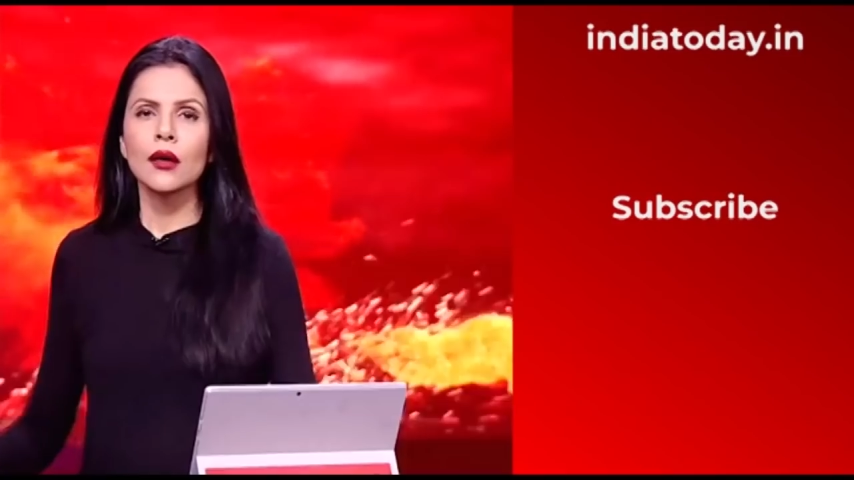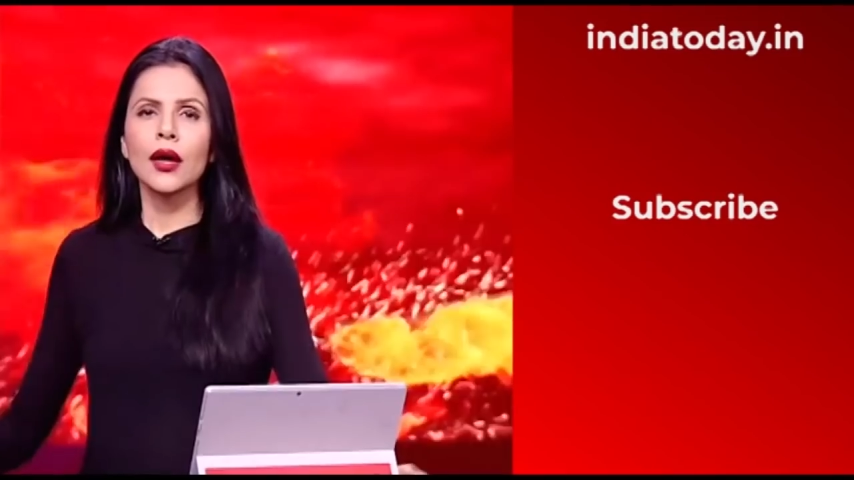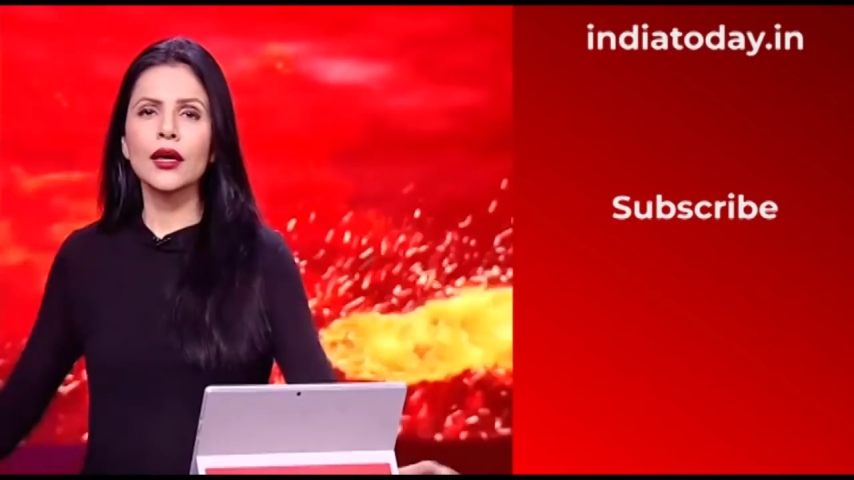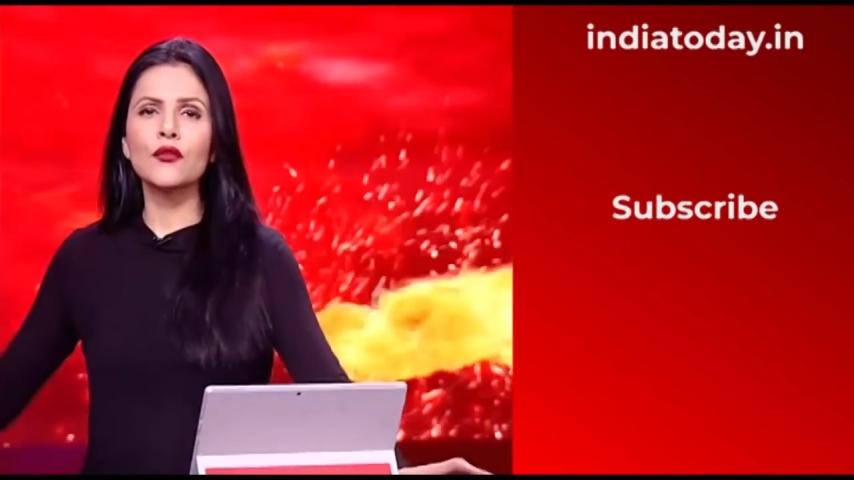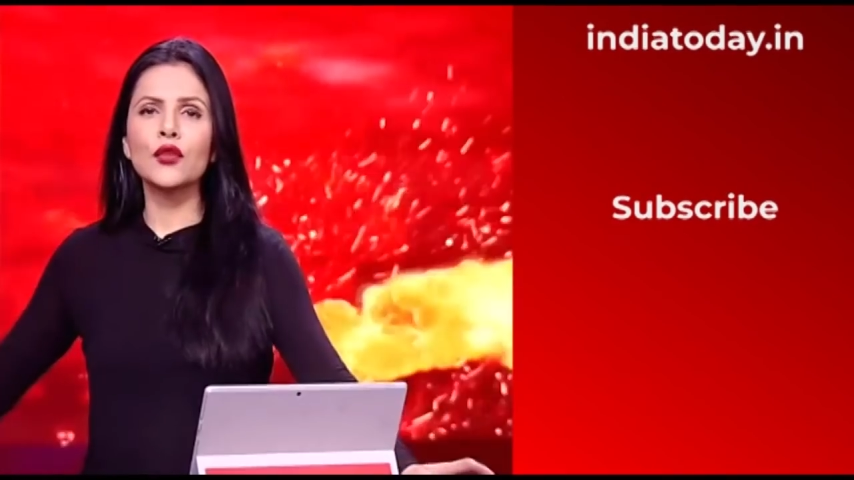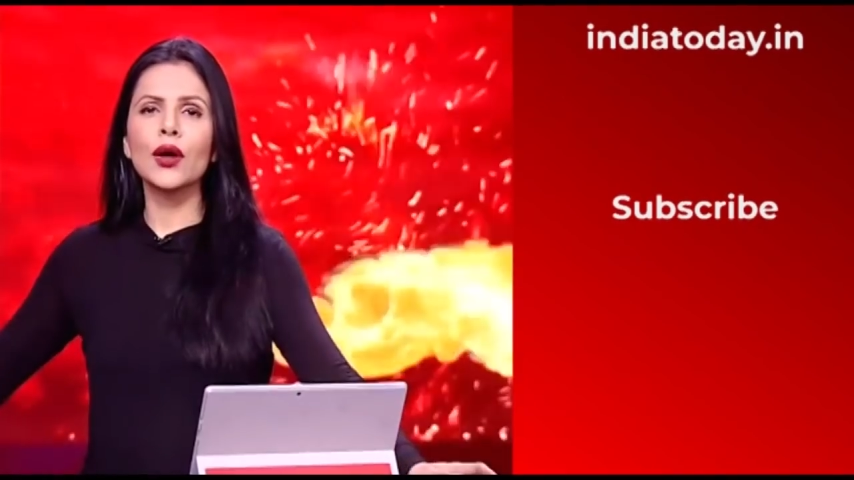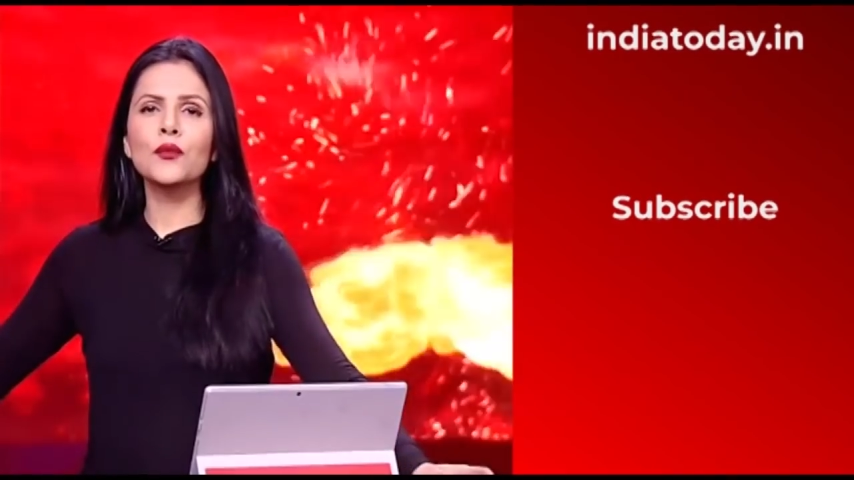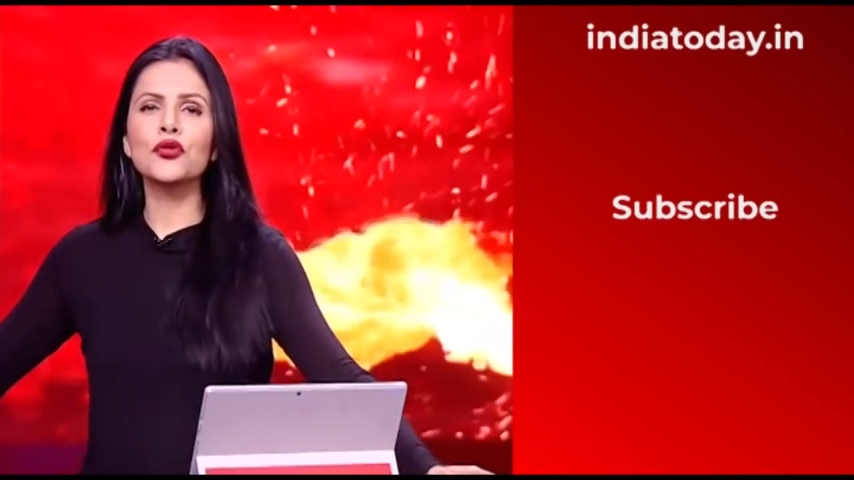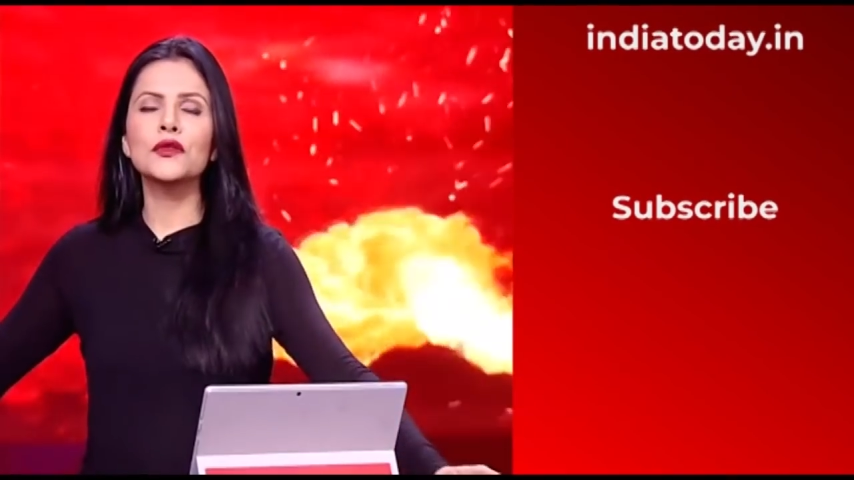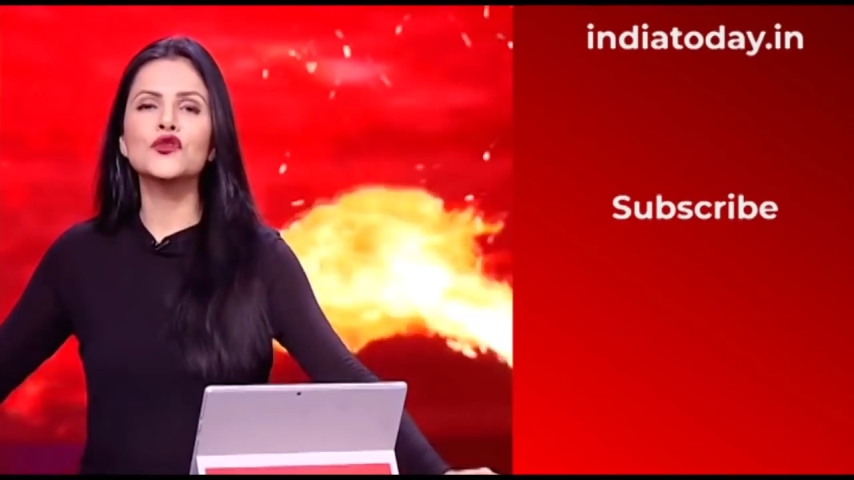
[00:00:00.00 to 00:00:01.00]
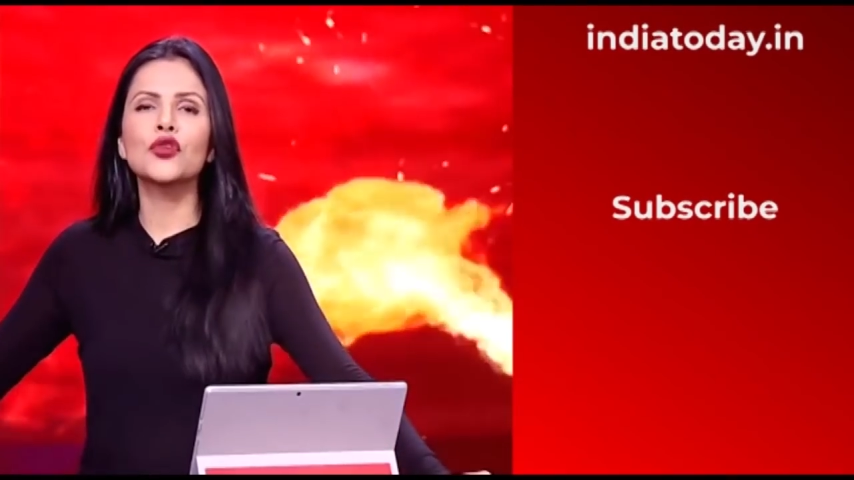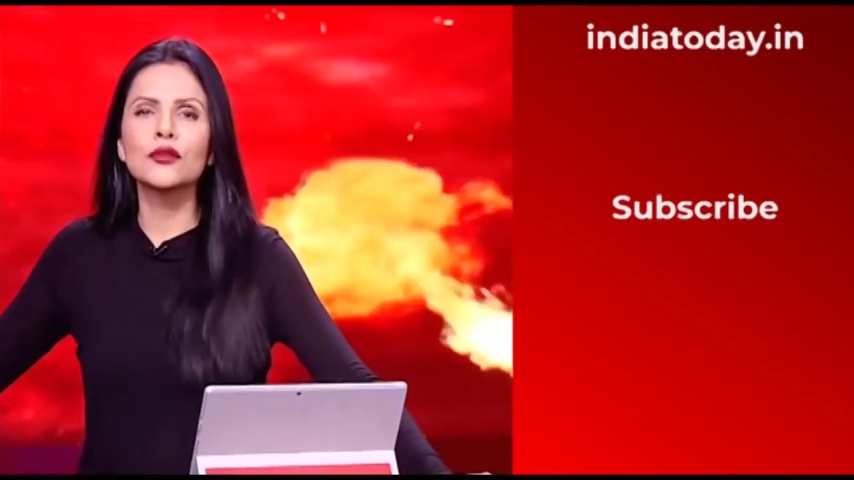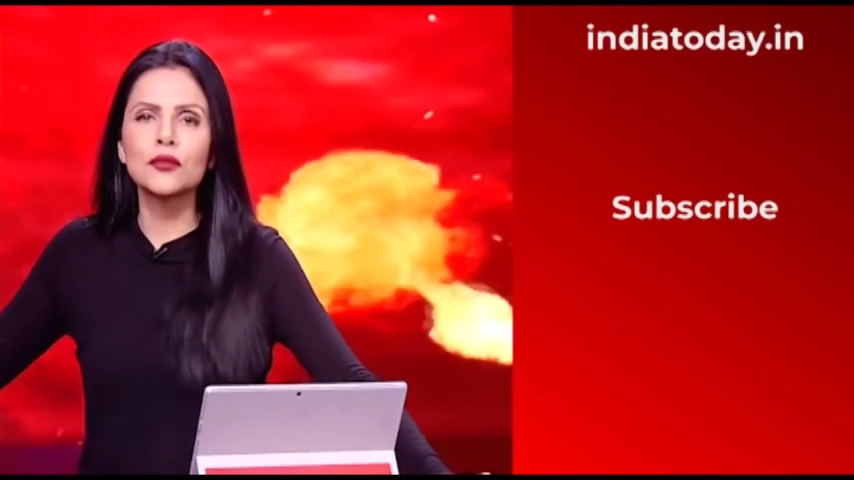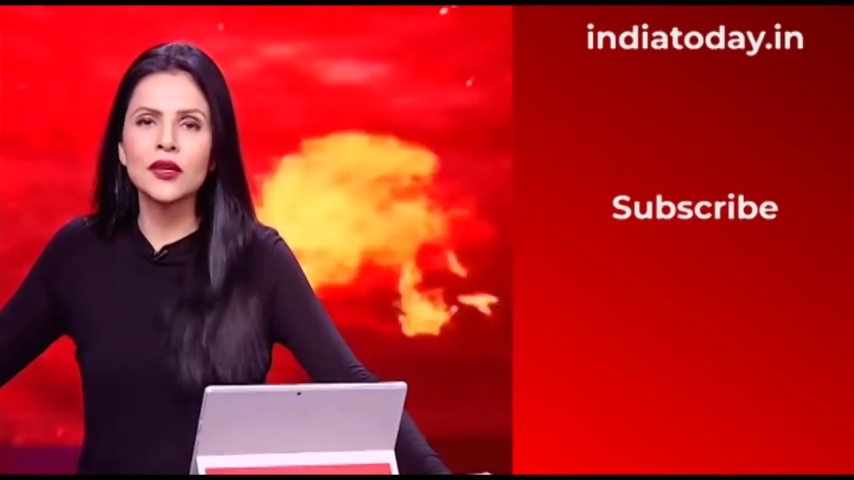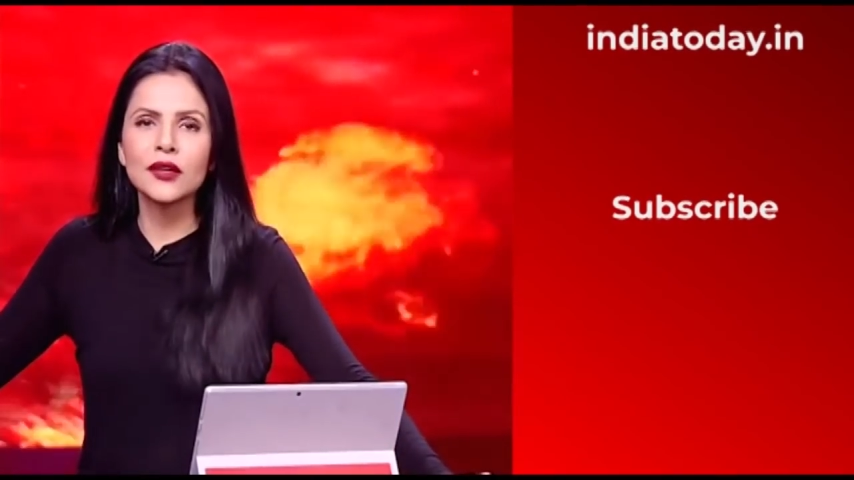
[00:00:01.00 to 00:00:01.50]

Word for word: Hi everyone, Preeti Chaudhary